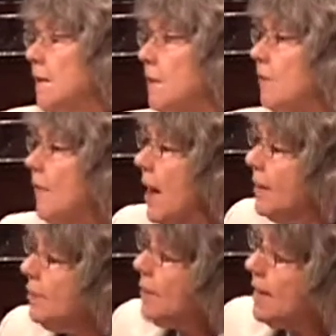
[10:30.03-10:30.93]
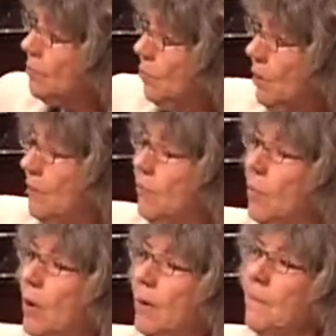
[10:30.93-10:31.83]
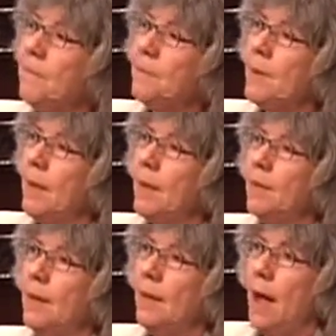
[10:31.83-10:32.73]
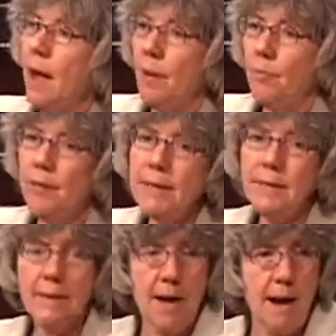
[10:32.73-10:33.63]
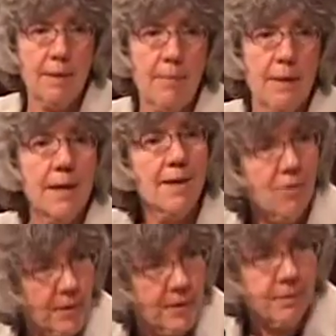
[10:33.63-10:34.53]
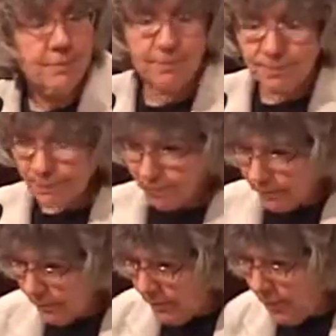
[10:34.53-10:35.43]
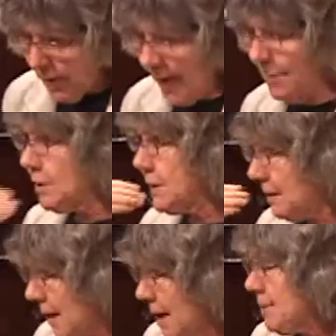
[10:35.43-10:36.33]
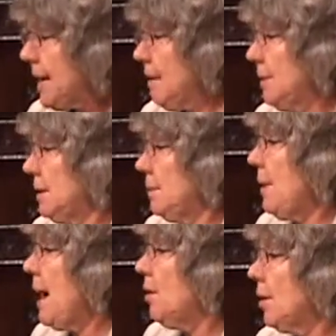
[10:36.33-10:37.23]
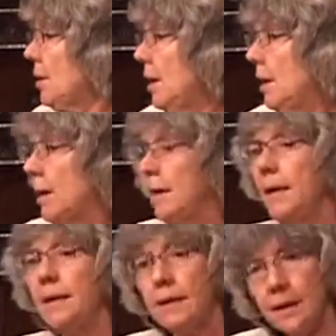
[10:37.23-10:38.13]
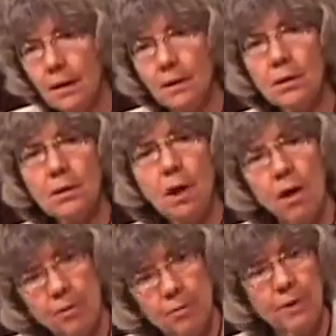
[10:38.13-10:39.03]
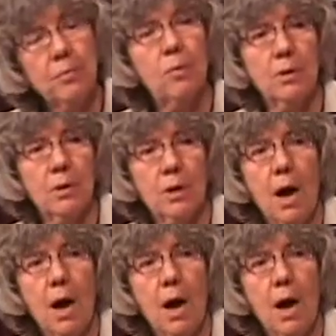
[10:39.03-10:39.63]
The father had worked for the pre-Saddam government. And when Saddam came into power, he killed all the people,